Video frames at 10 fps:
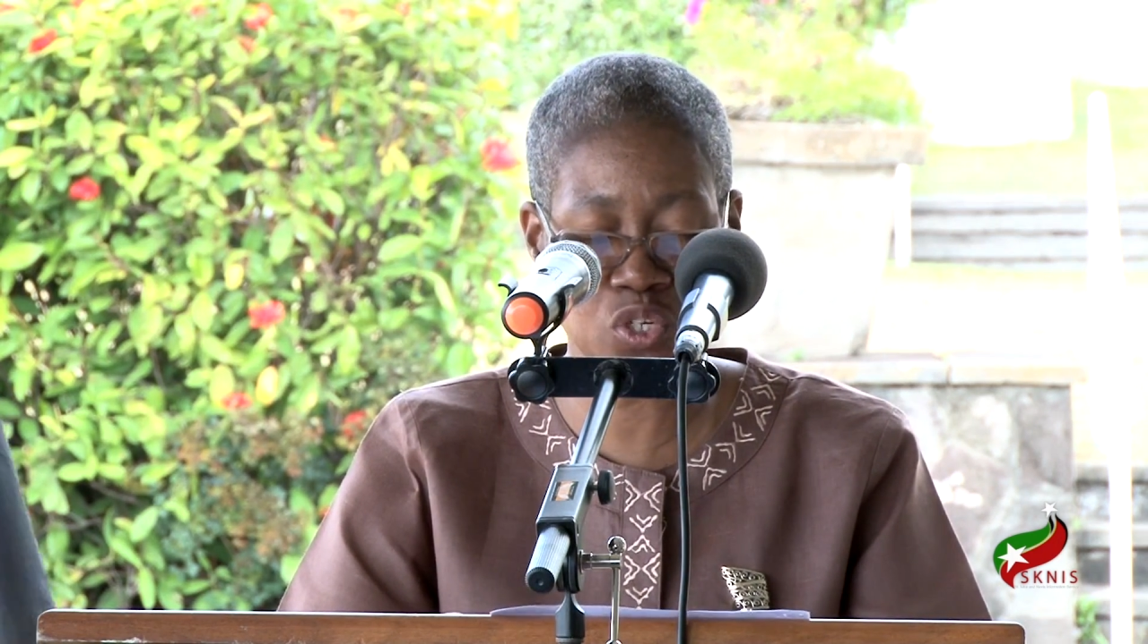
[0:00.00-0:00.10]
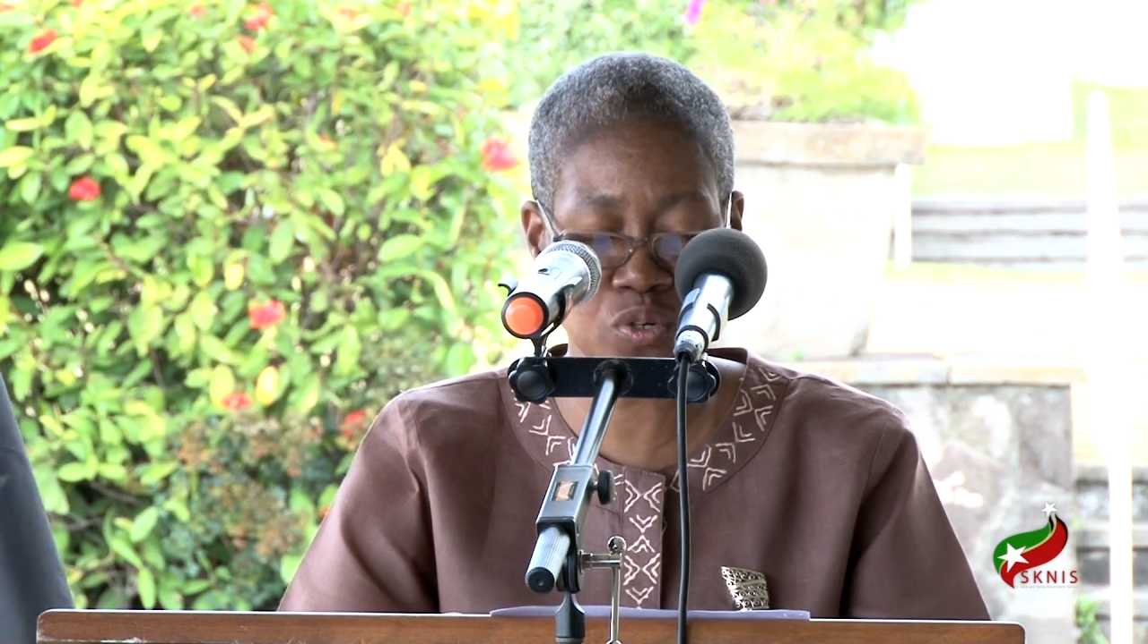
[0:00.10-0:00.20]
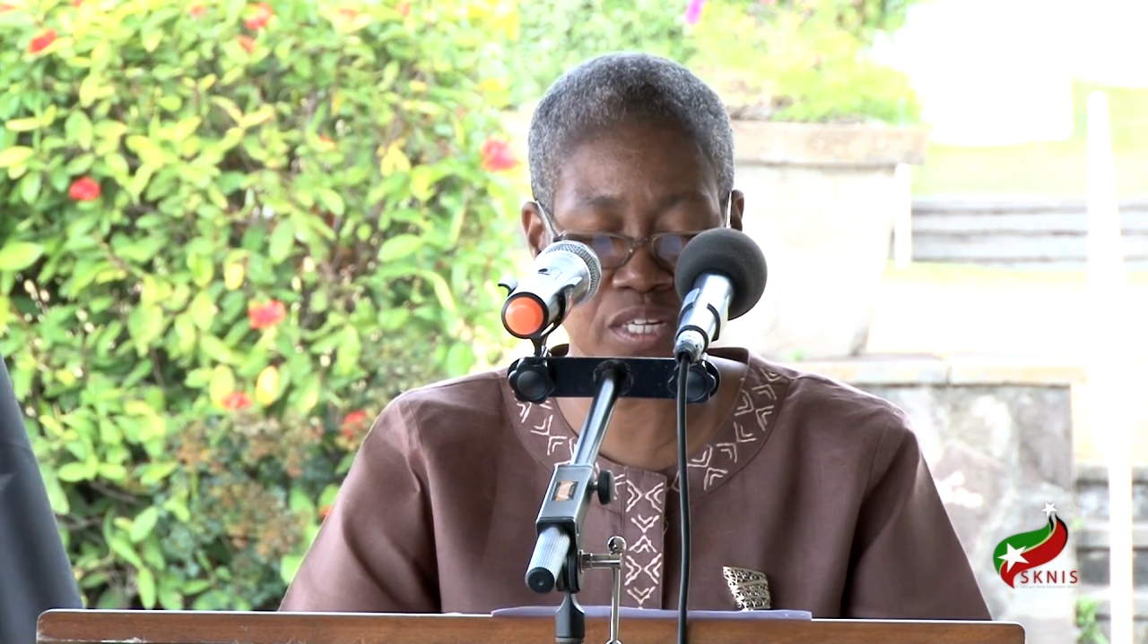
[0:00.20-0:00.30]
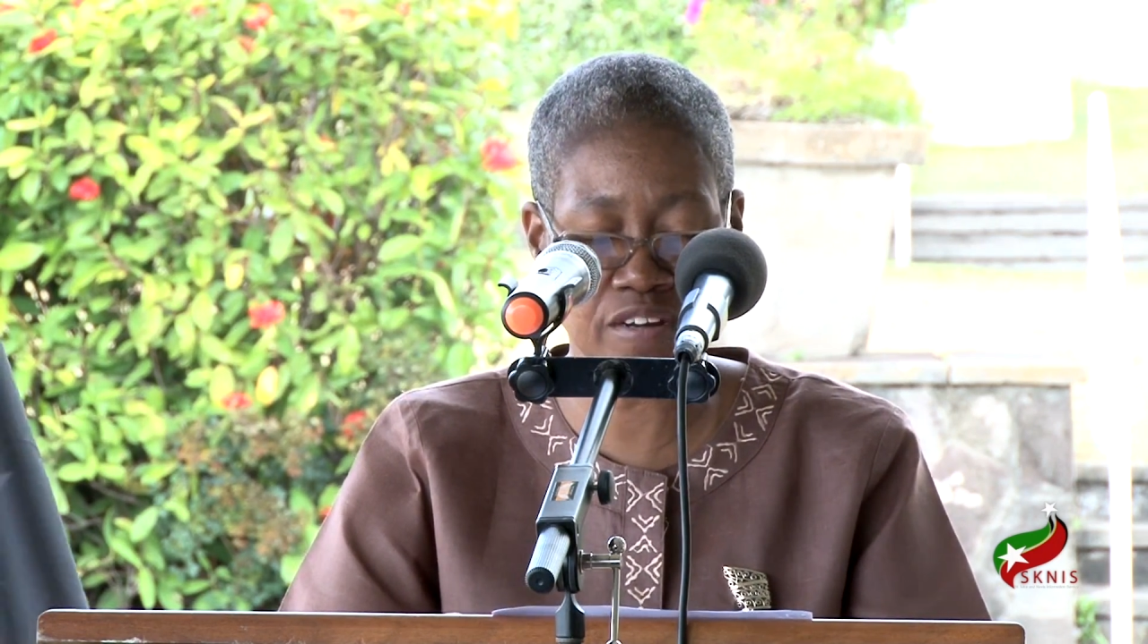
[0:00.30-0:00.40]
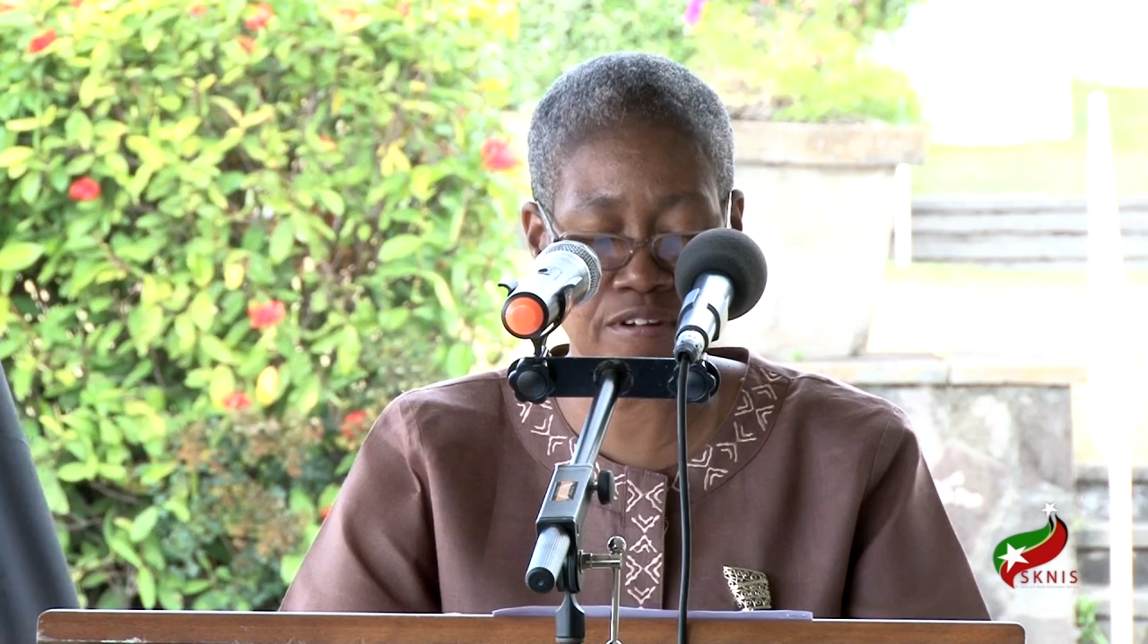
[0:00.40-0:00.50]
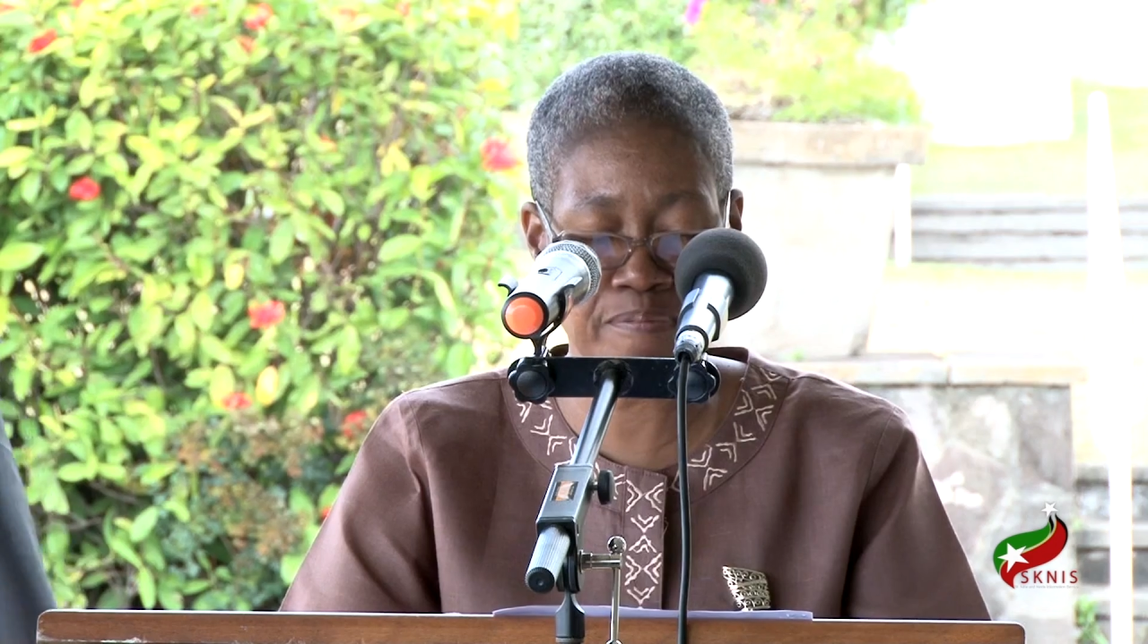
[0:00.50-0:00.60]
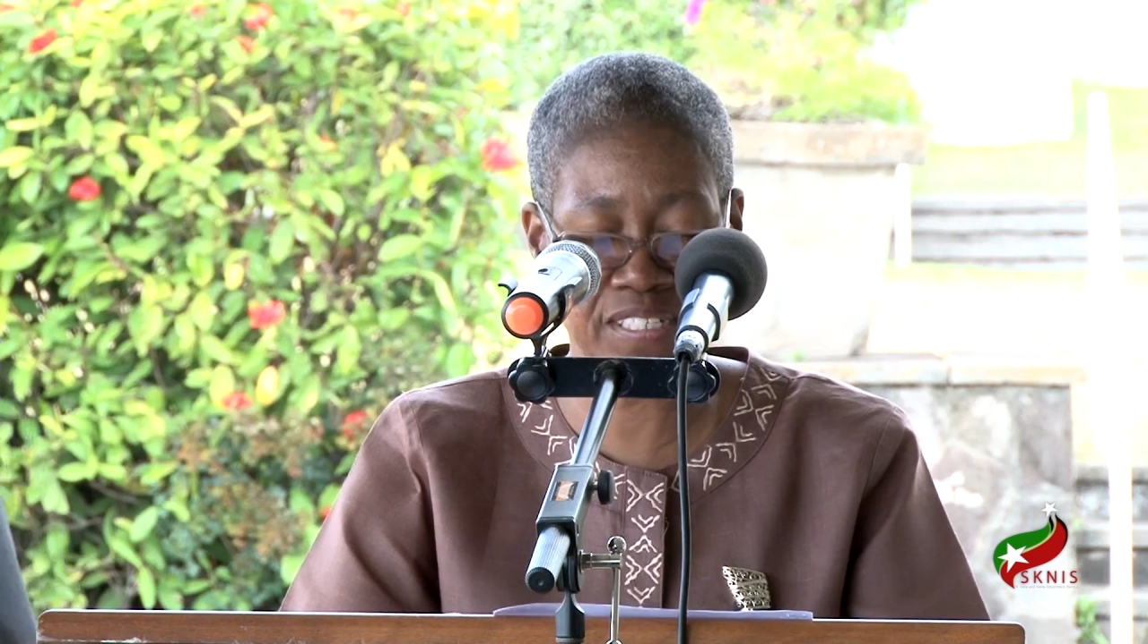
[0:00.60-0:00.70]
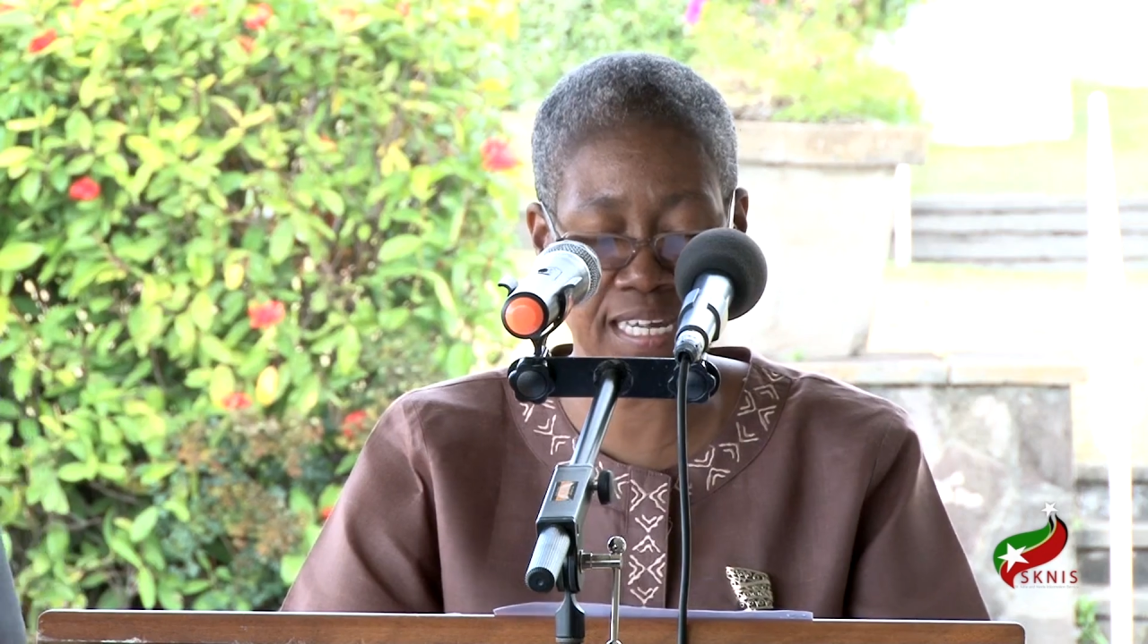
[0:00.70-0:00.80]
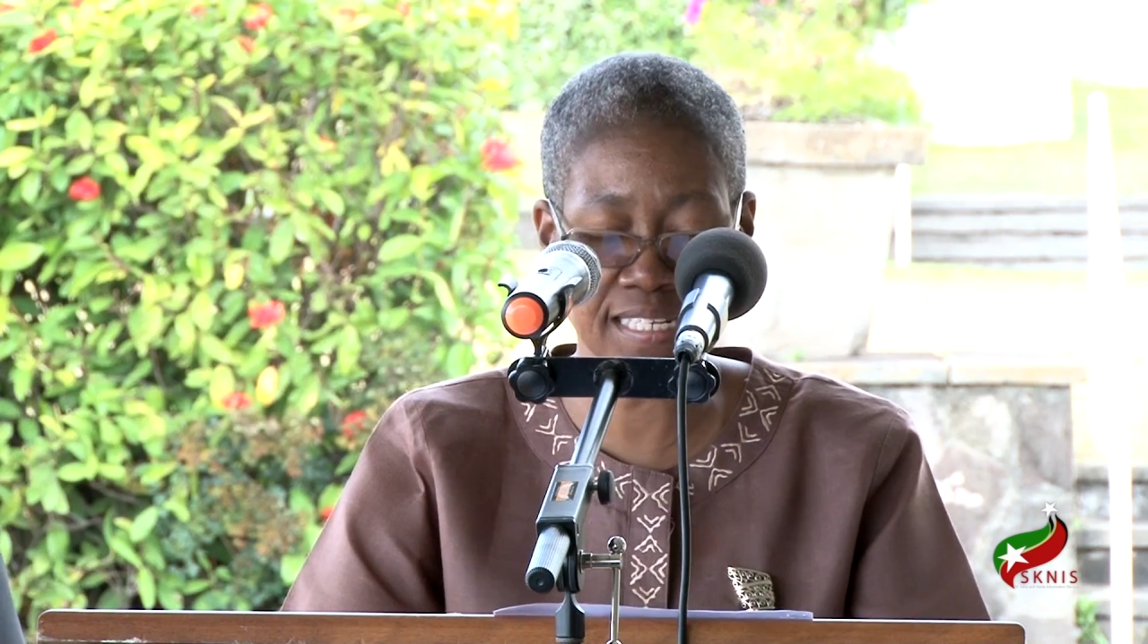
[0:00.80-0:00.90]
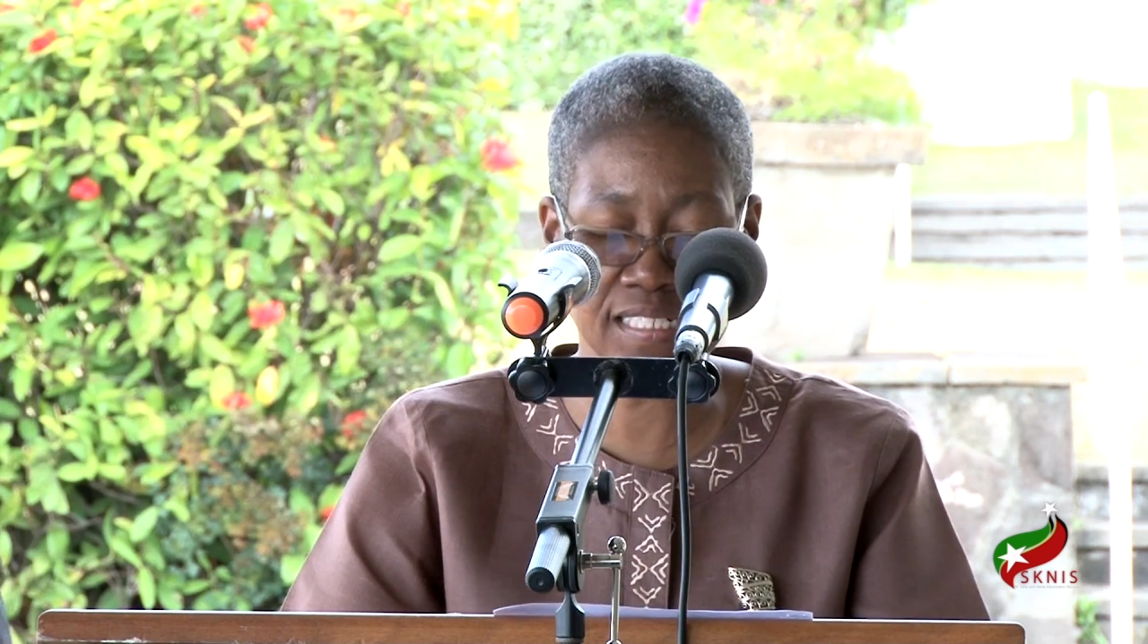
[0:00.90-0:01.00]
union
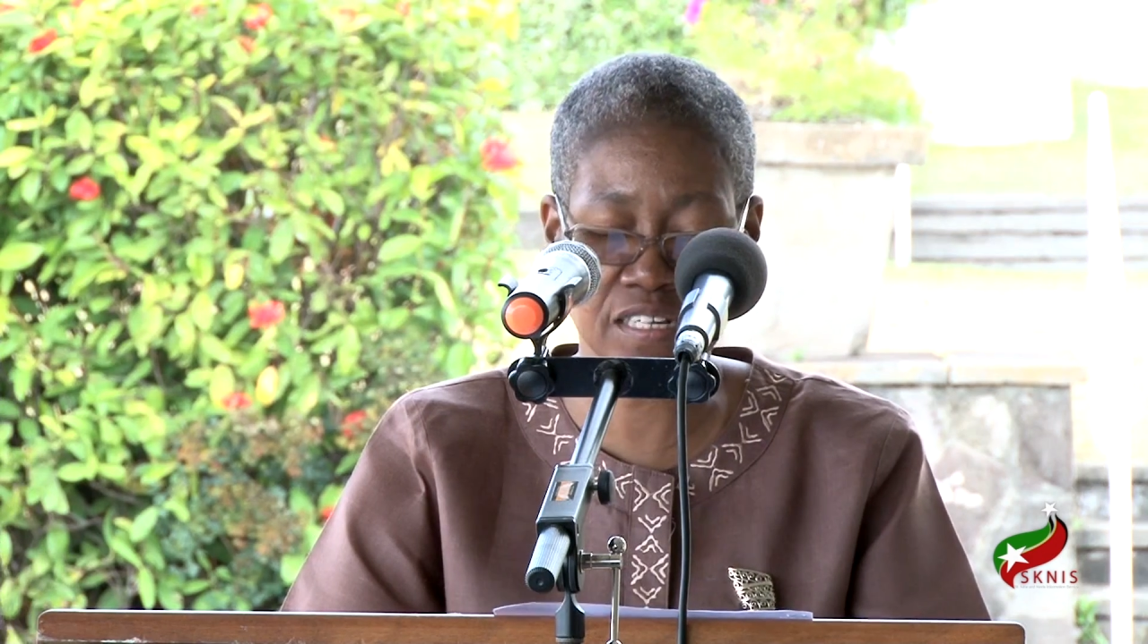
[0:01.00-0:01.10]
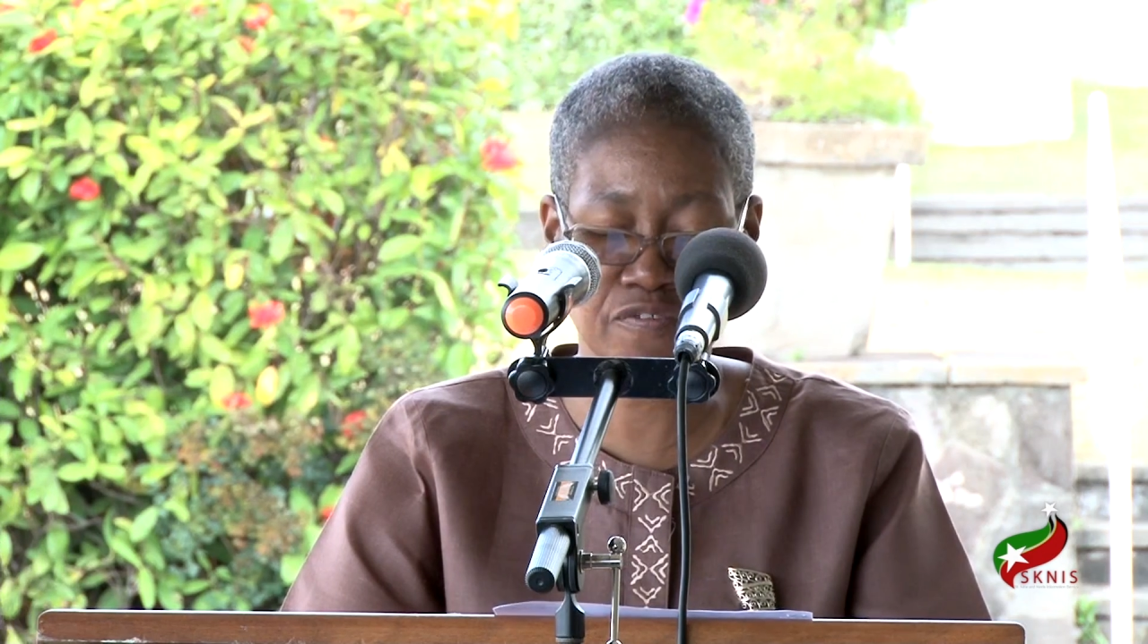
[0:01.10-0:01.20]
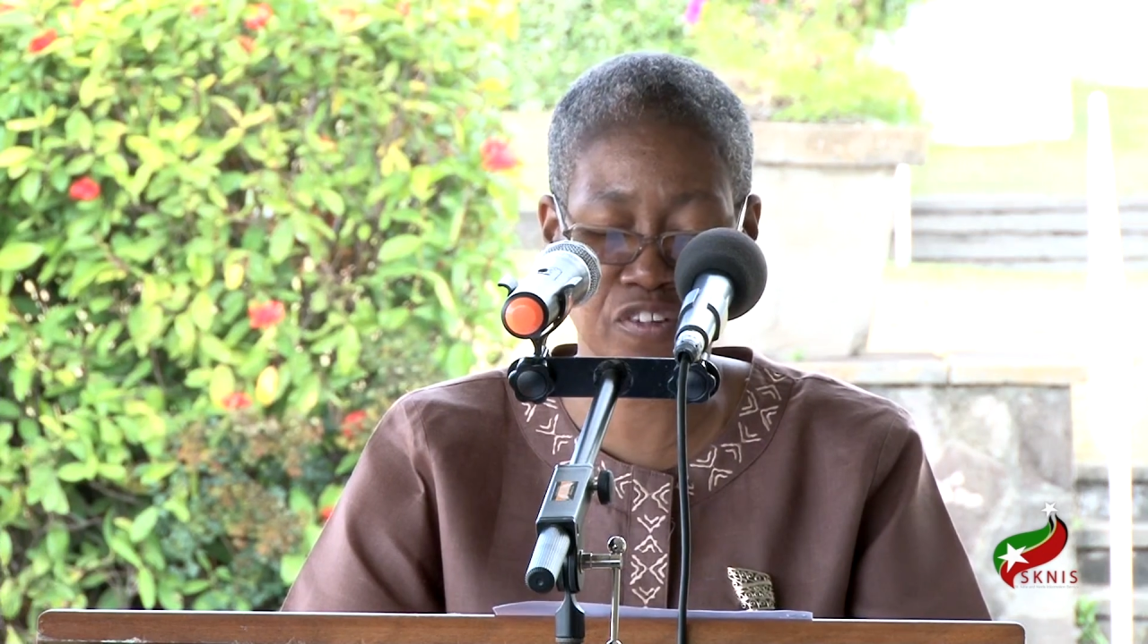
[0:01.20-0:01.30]
representative